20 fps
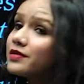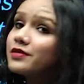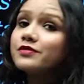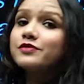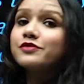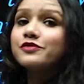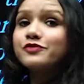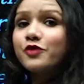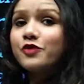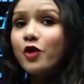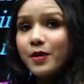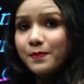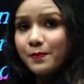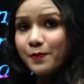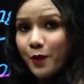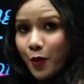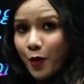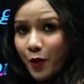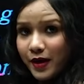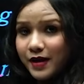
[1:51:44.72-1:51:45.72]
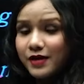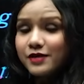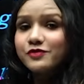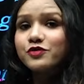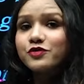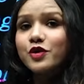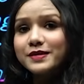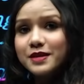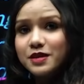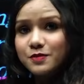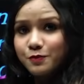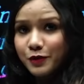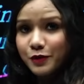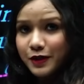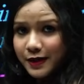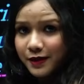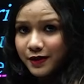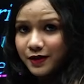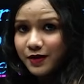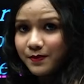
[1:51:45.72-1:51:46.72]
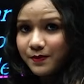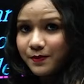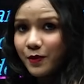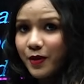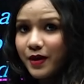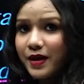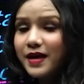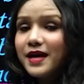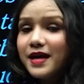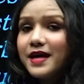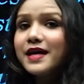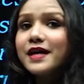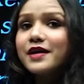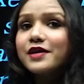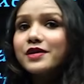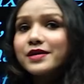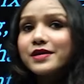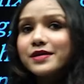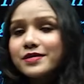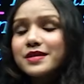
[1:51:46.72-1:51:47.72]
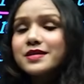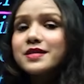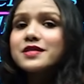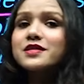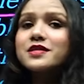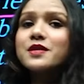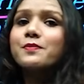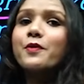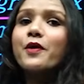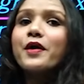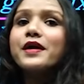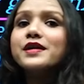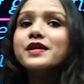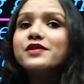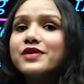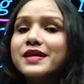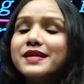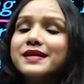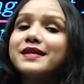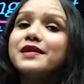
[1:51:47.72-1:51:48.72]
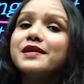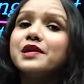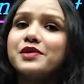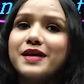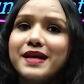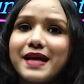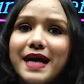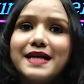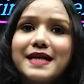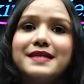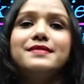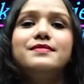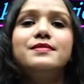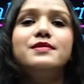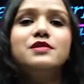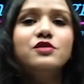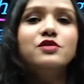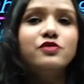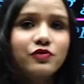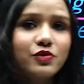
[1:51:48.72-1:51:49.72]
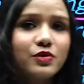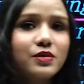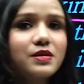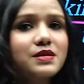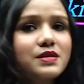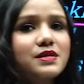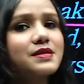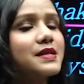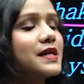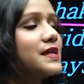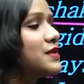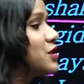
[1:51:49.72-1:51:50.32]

for this particular boy, this is the point where he realizes his first sense